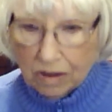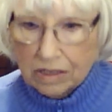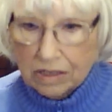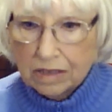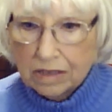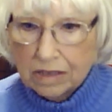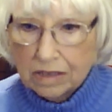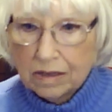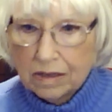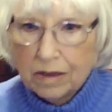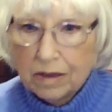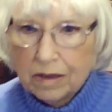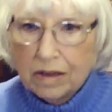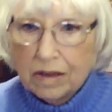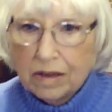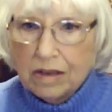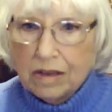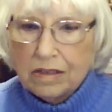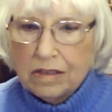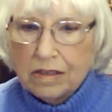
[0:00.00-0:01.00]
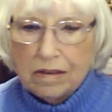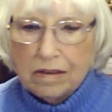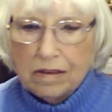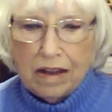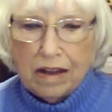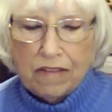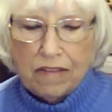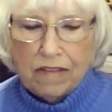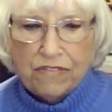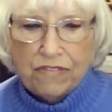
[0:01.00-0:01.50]
to
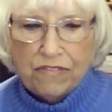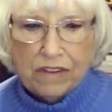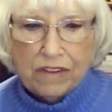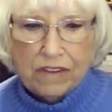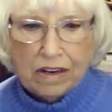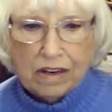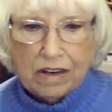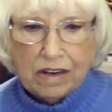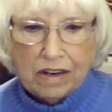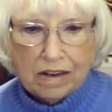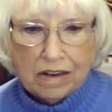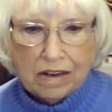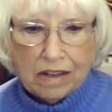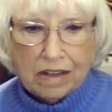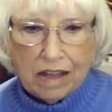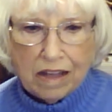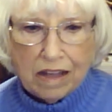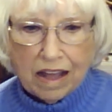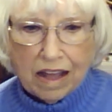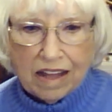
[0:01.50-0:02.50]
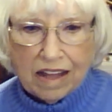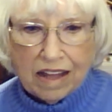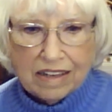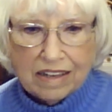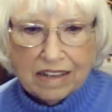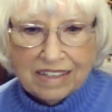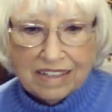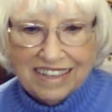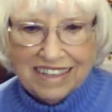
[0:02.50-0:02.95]
have fun looking at.